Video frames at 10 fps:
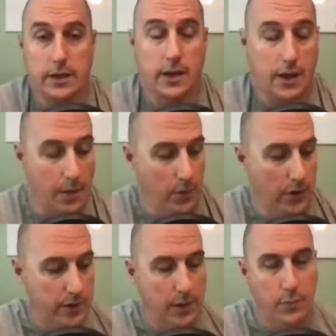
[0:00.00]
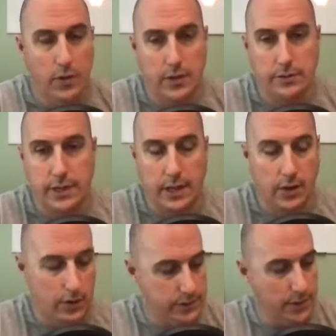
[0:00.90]
I'm gonna take
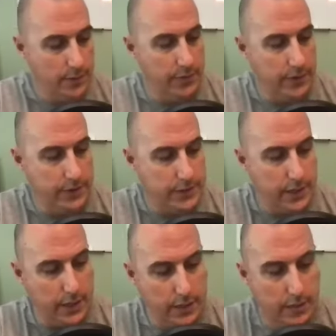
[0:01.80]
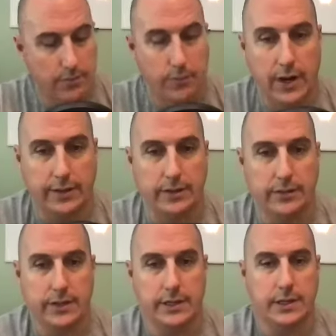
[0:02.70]
on something that Bradley
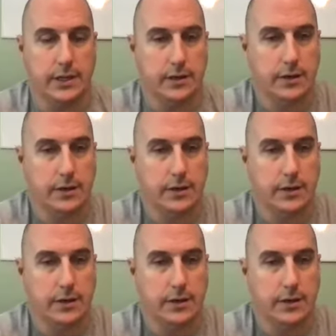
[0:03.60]
said there.